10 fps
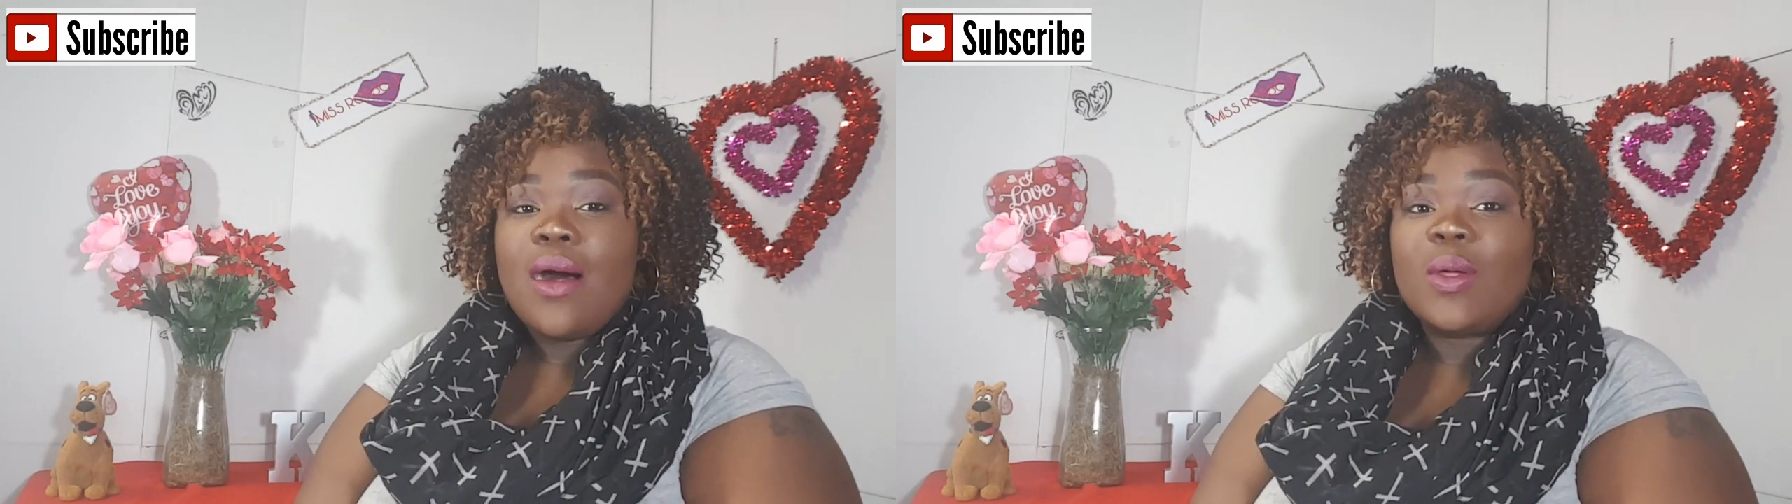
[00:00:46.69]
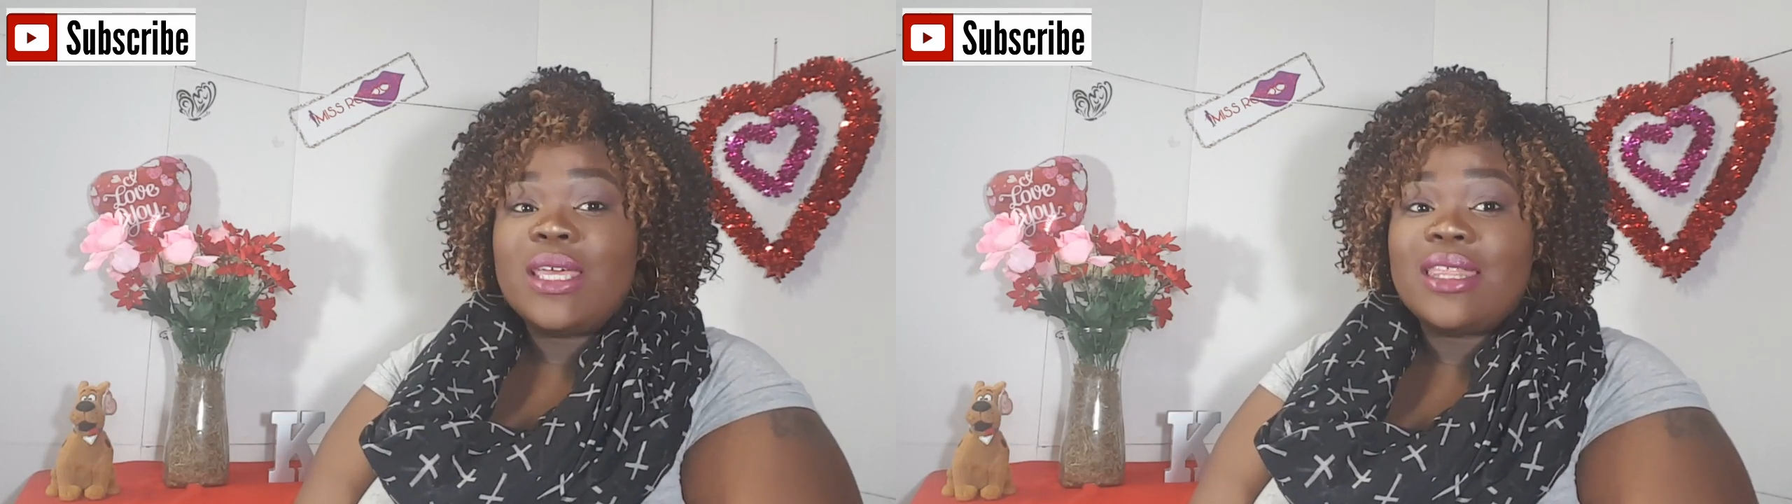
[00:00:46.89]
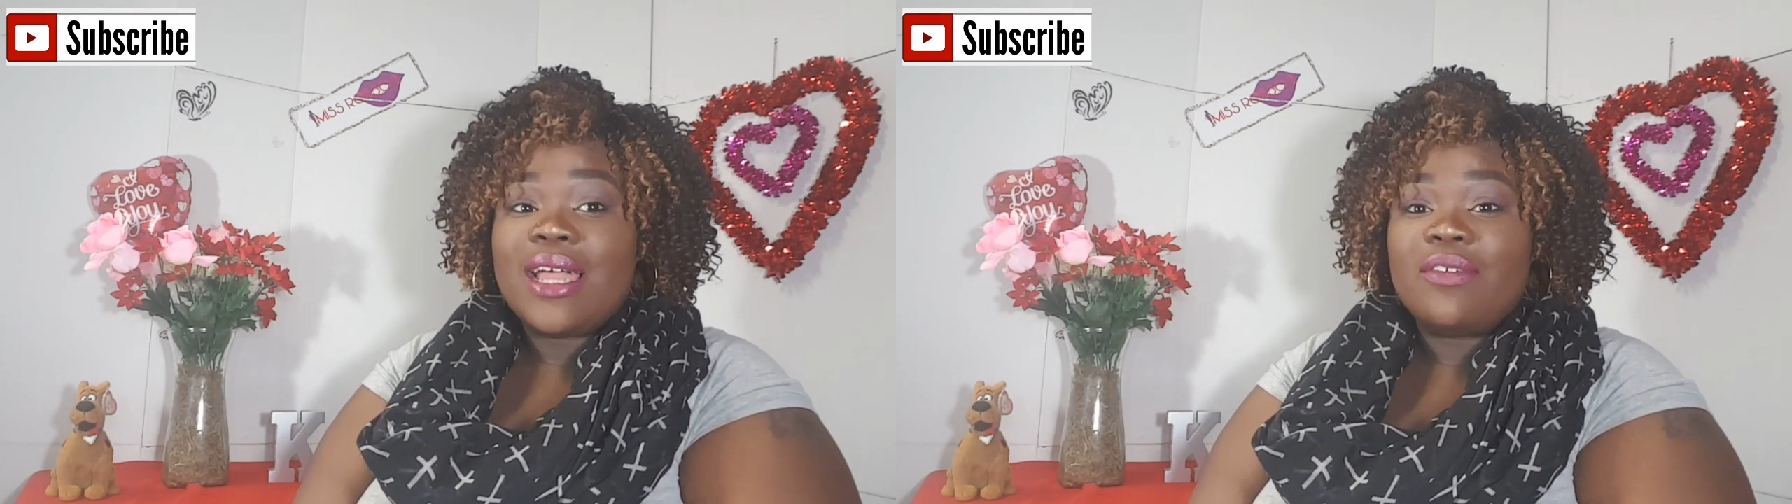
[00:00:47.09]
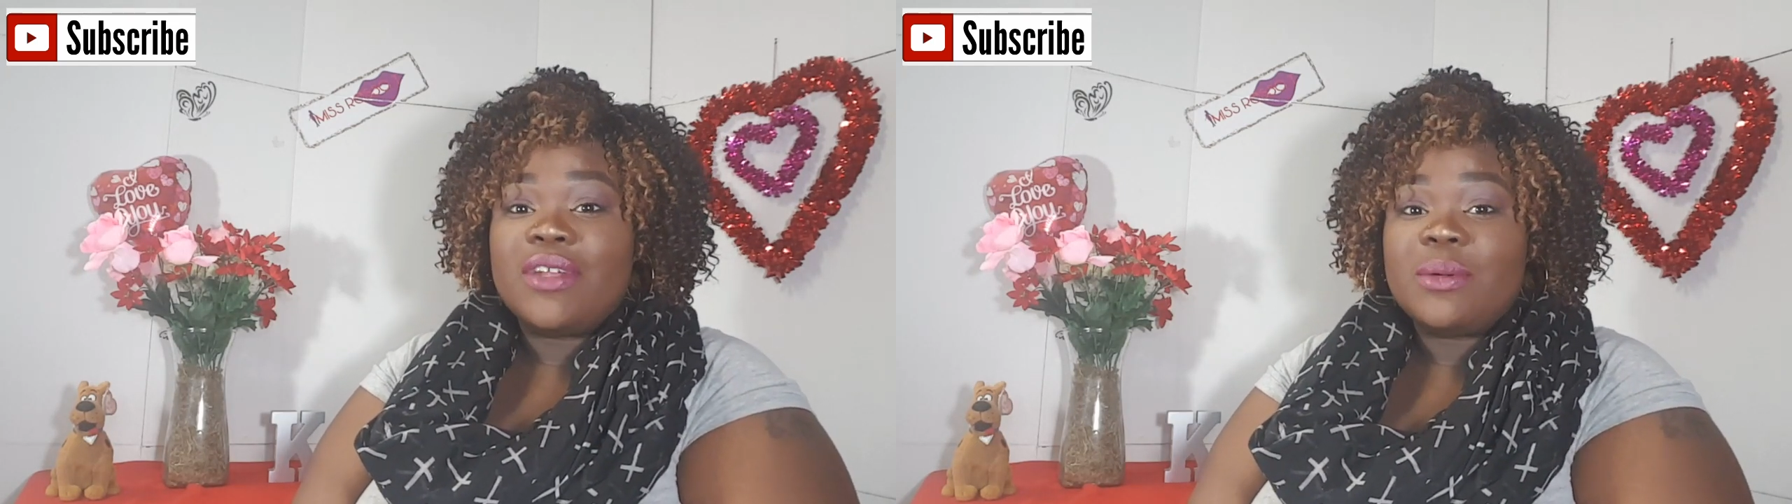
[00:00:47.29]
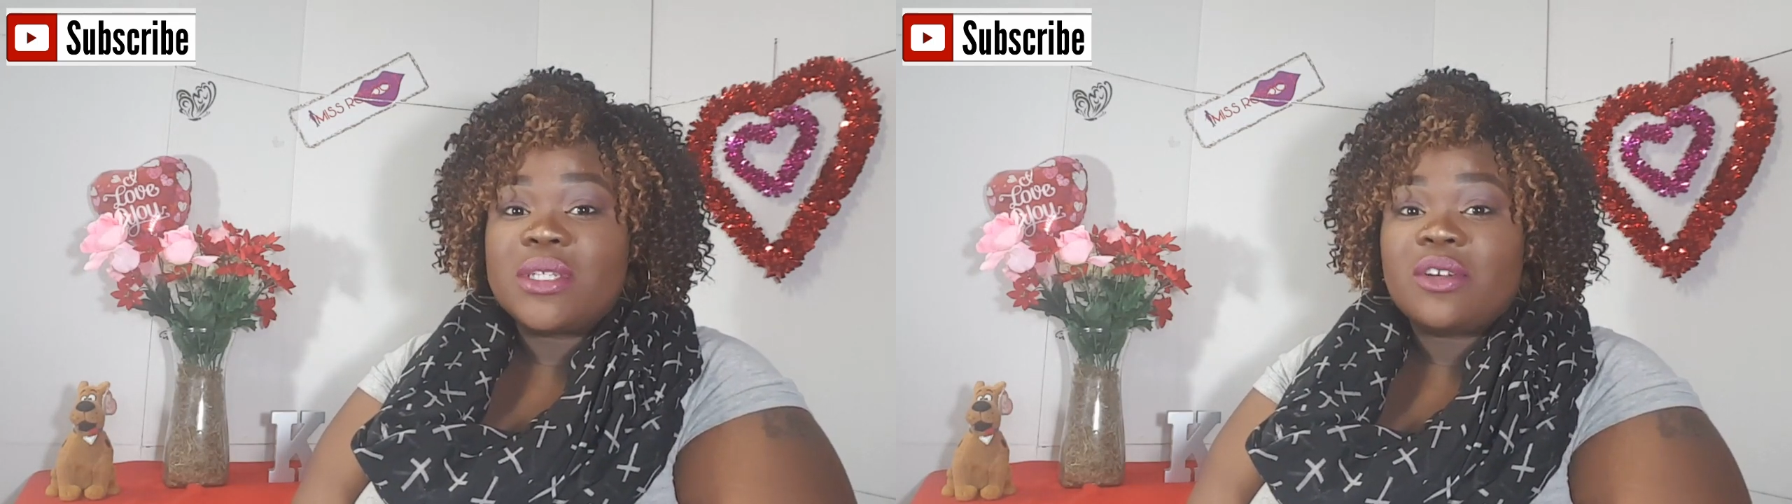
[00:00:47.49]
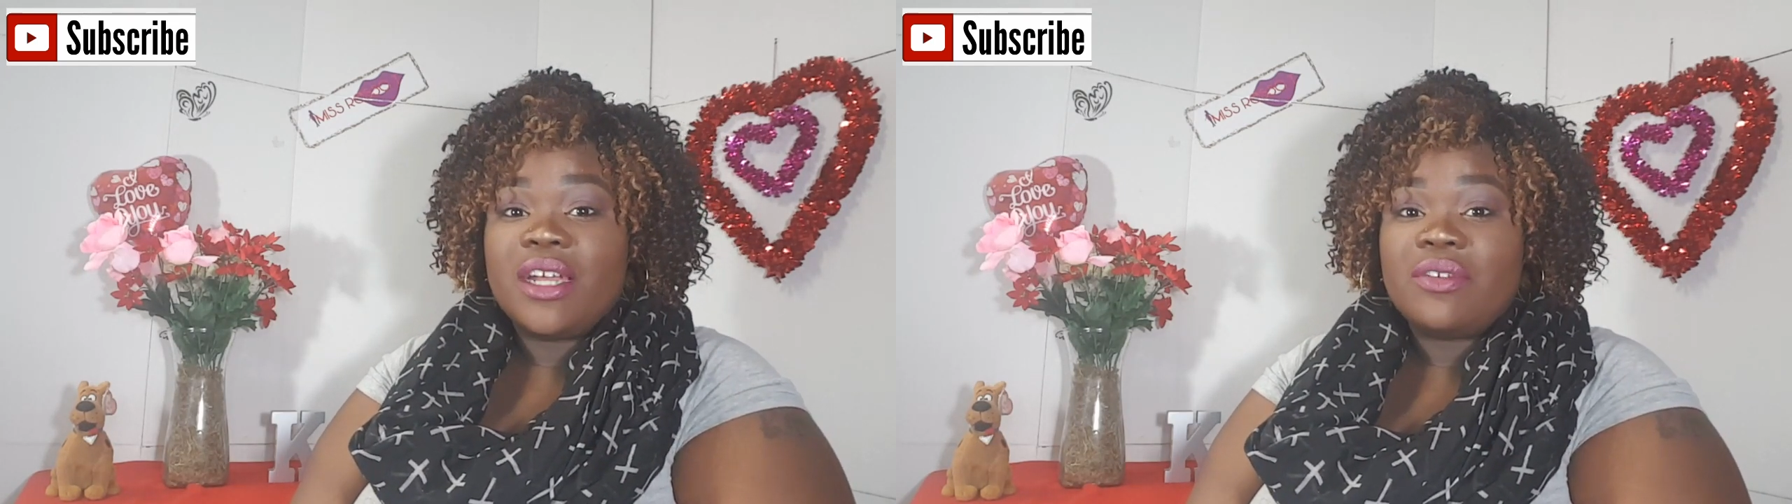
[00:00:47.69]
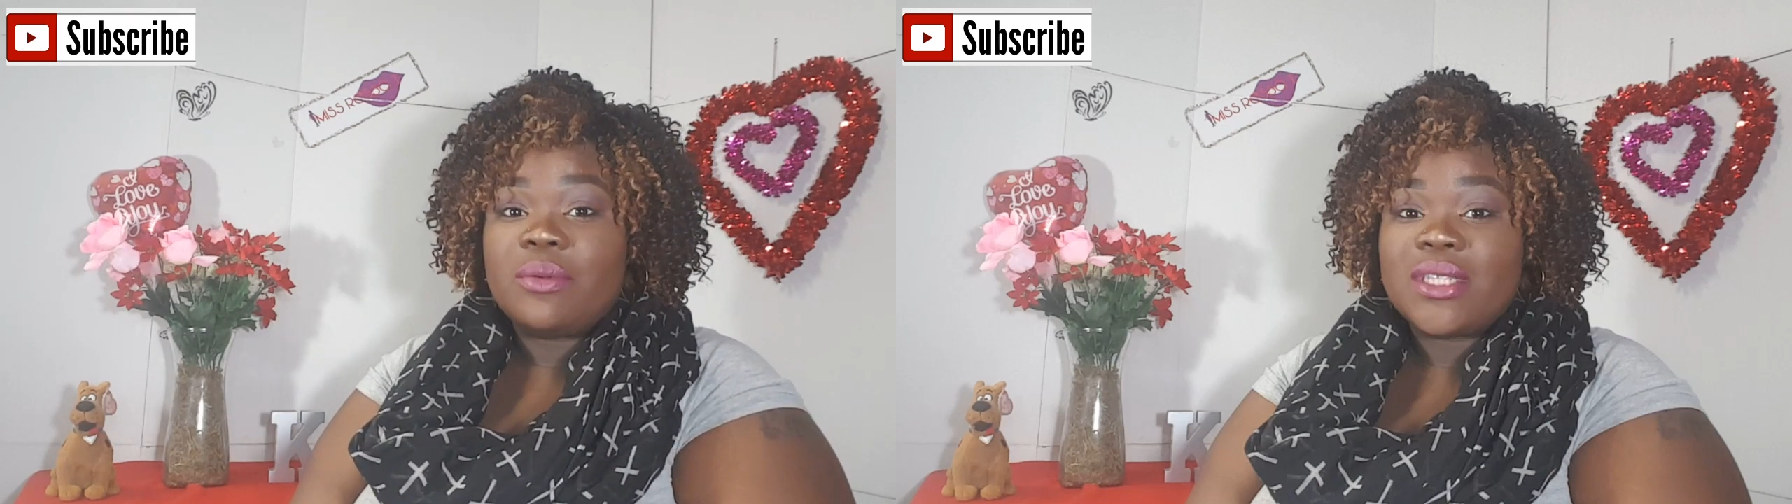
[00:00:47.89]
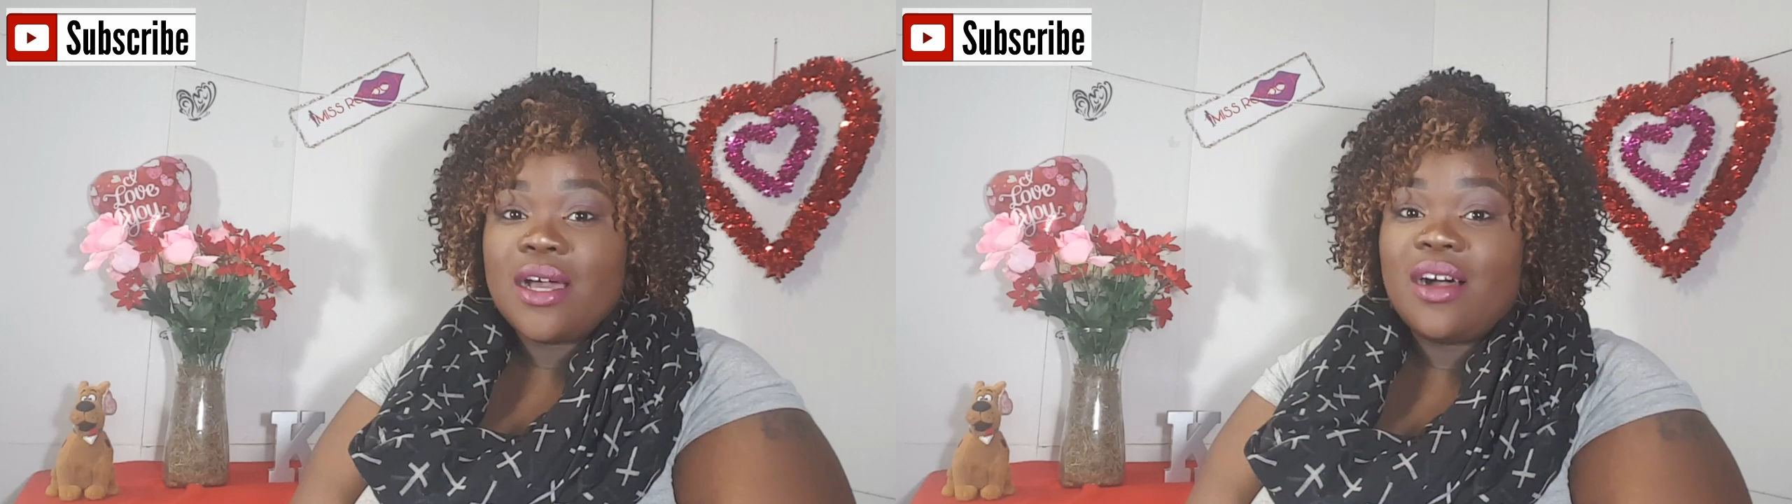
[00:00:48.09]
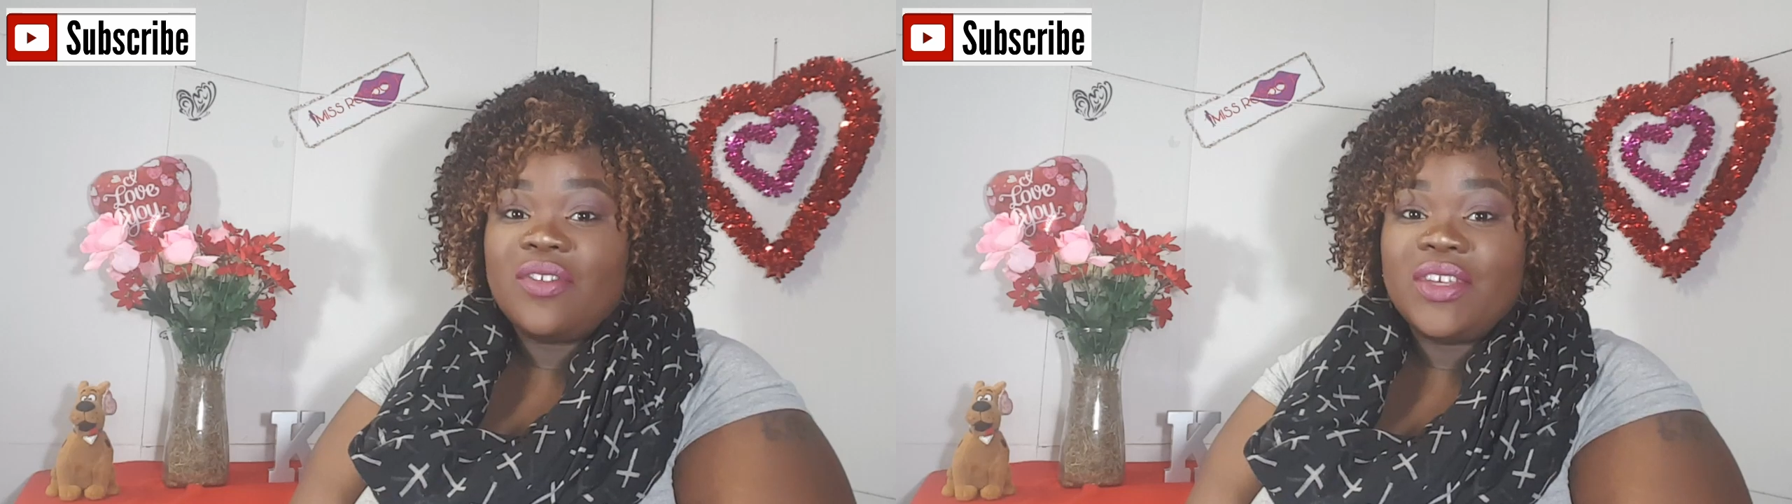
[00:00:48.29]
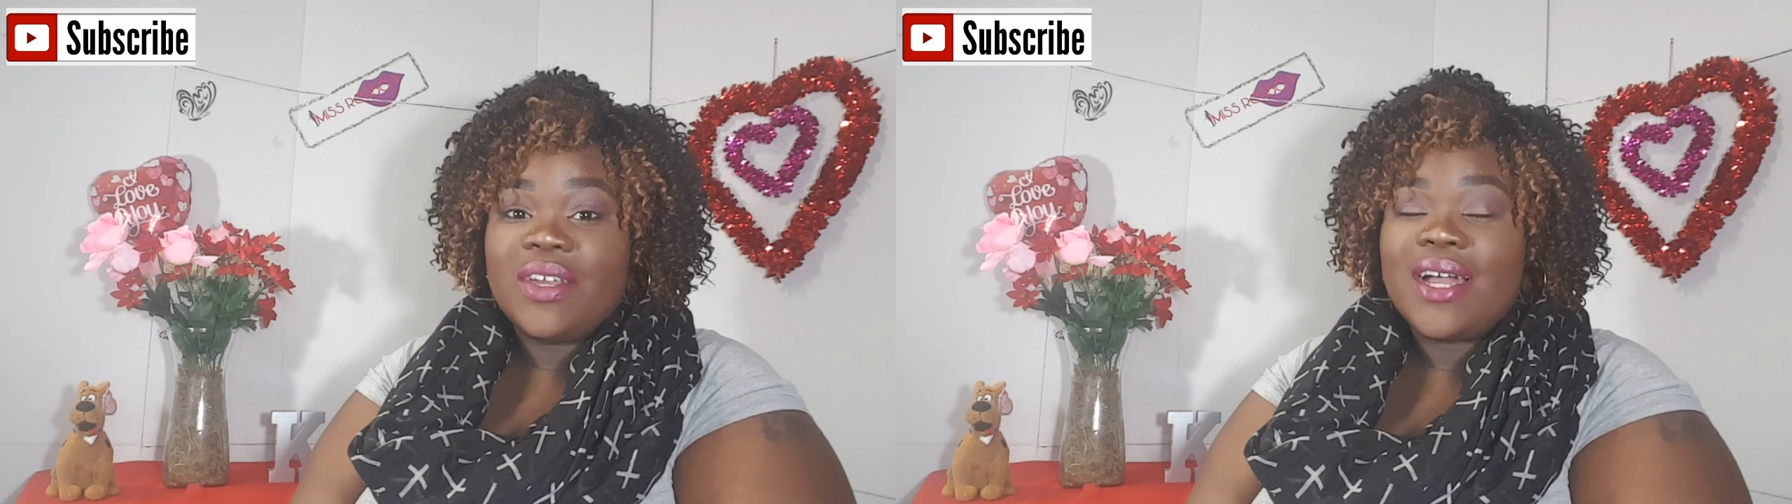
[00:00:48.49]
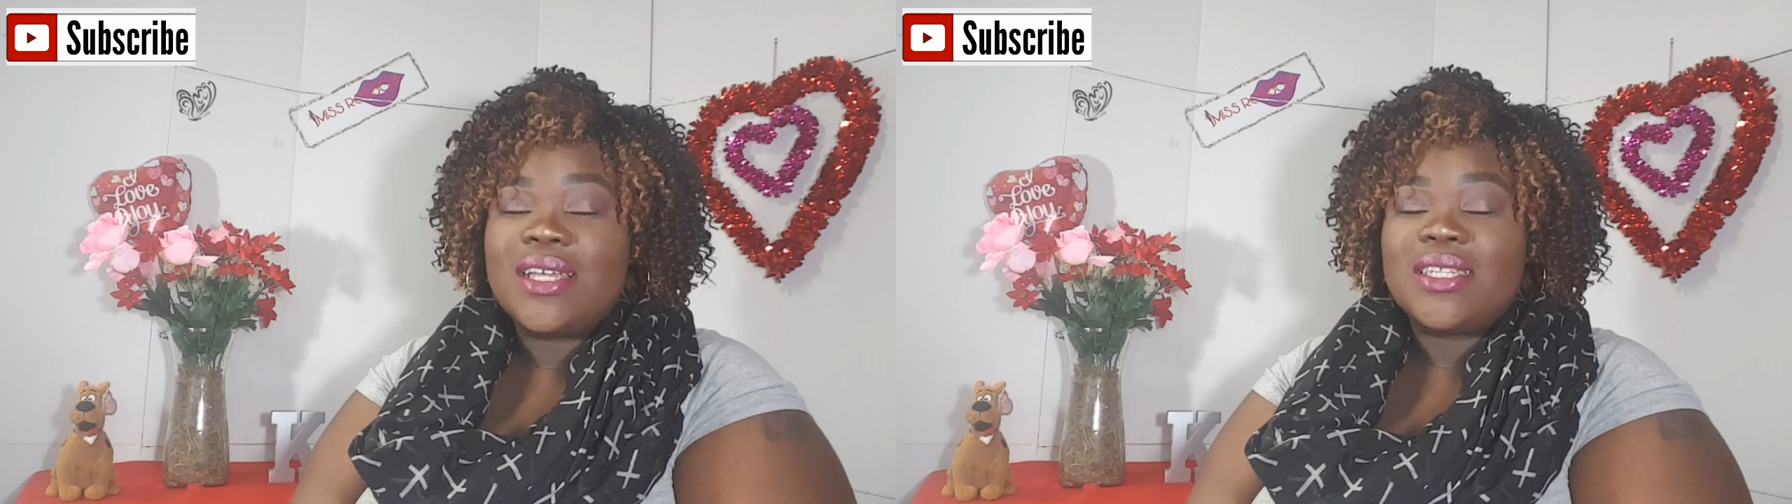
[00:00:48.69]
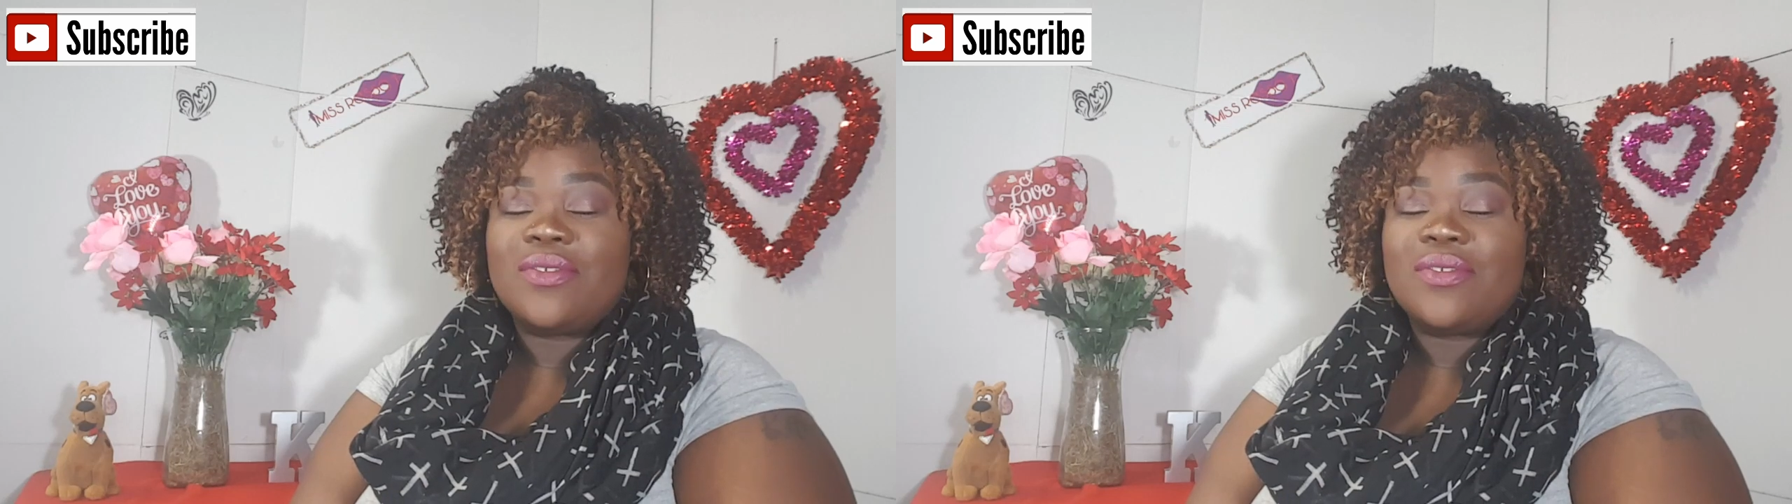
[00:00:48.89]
Only thing I really was craving was coffee, you guys.